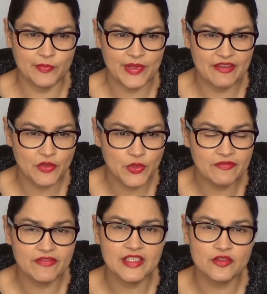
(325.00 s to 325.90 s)
if you
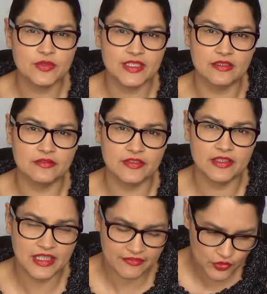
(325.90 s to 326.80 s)
convince yourself,
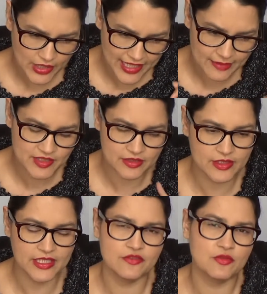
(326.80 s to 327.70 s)
if you're
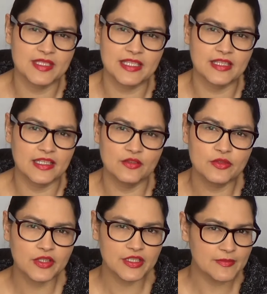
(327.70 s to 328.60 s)
absolutely 100% that you're
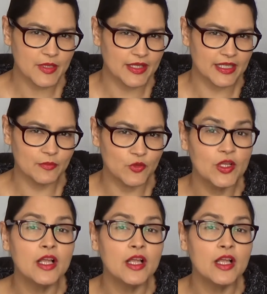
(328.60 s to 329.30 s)
not going to smoke anymore,